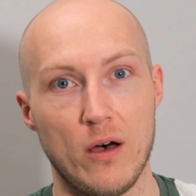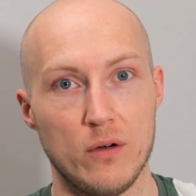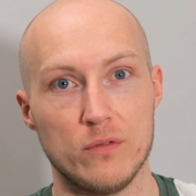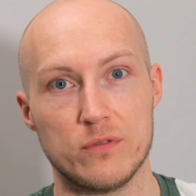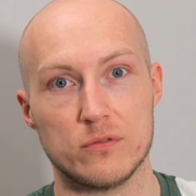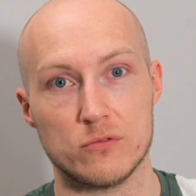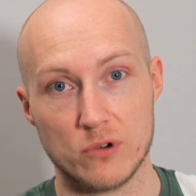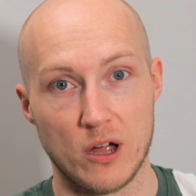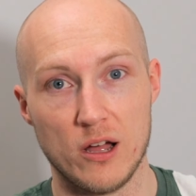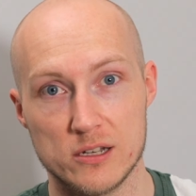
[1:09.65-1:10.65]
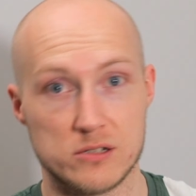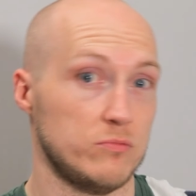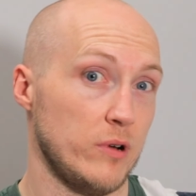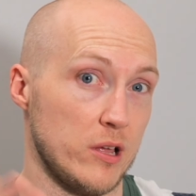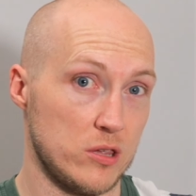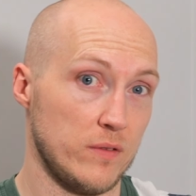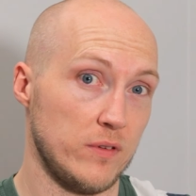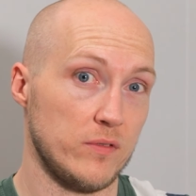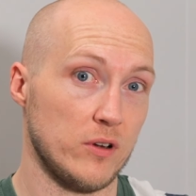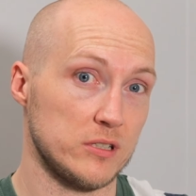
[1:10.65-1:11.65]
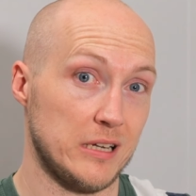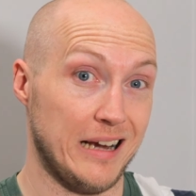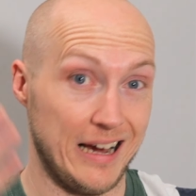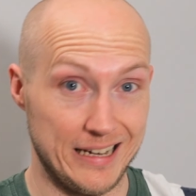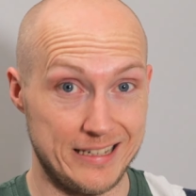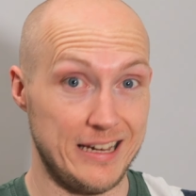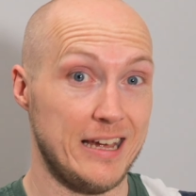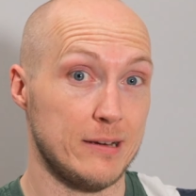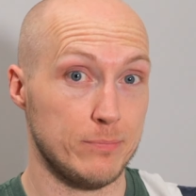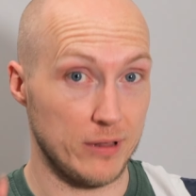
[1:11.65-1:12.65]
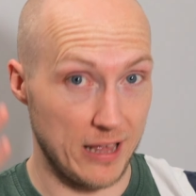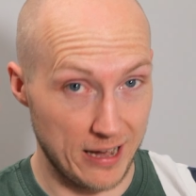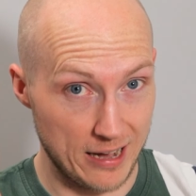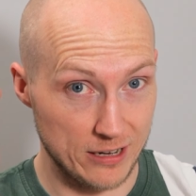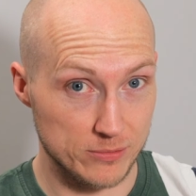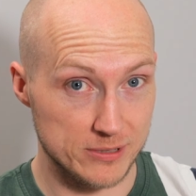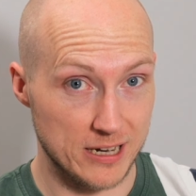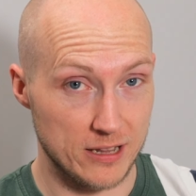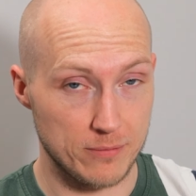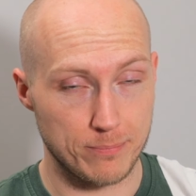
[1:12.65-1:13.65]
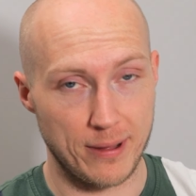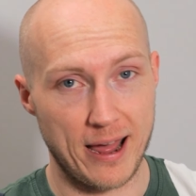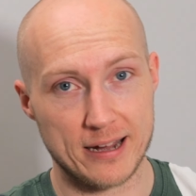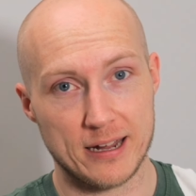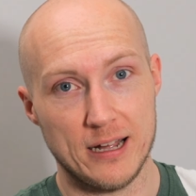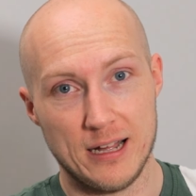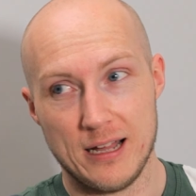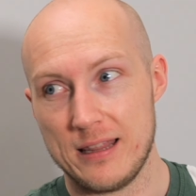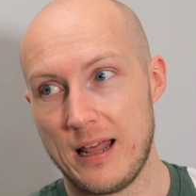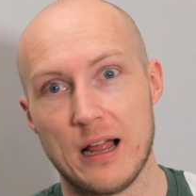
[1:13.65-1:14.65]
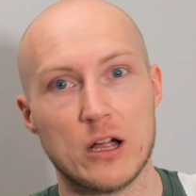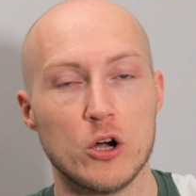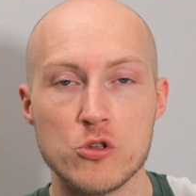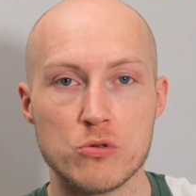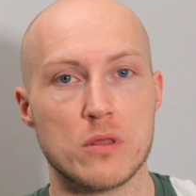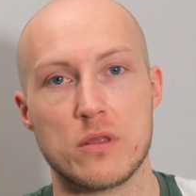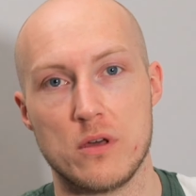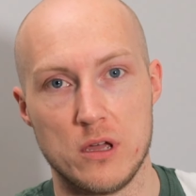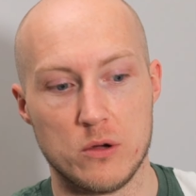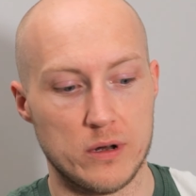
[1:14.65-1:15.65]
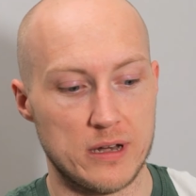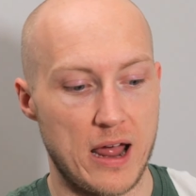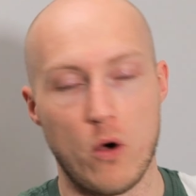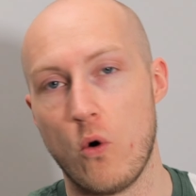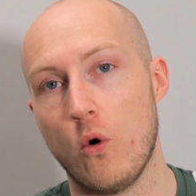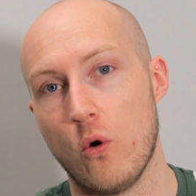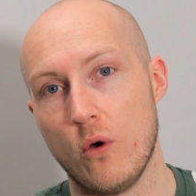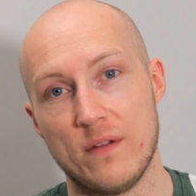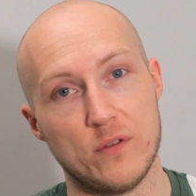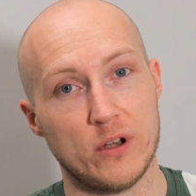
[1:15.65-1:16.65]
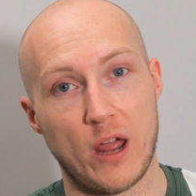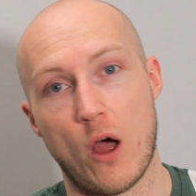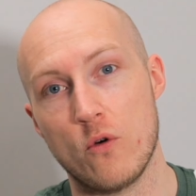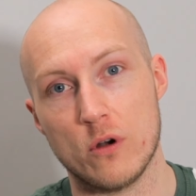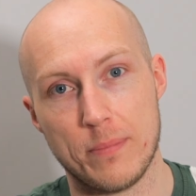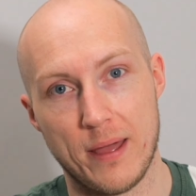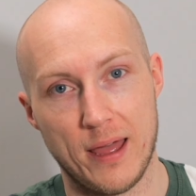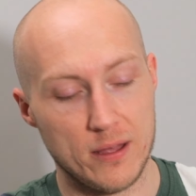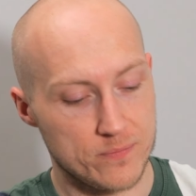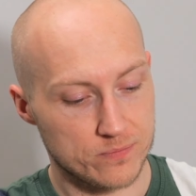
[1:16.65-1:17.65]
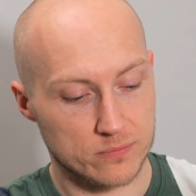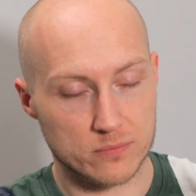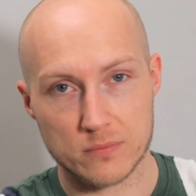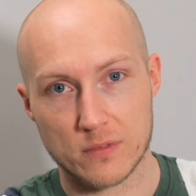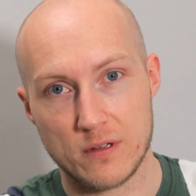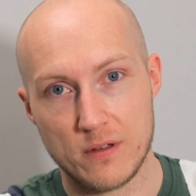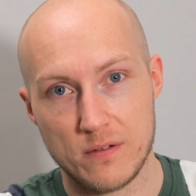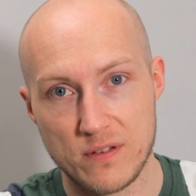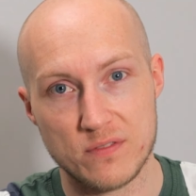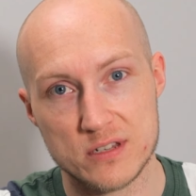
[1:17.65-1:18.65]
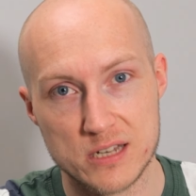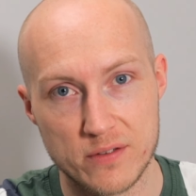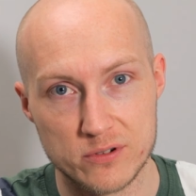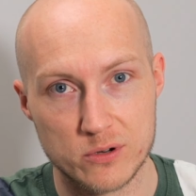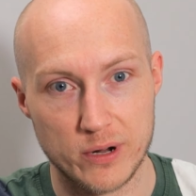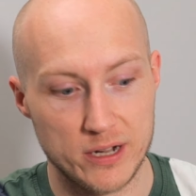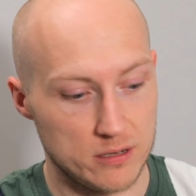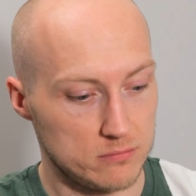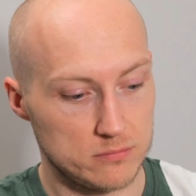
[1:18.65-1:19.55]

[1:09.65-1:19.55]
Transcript: of Raws, which if you've not seen I did, but then ended up sending them back. They're like 130 quid now, or if you already own a pair, 57 quid,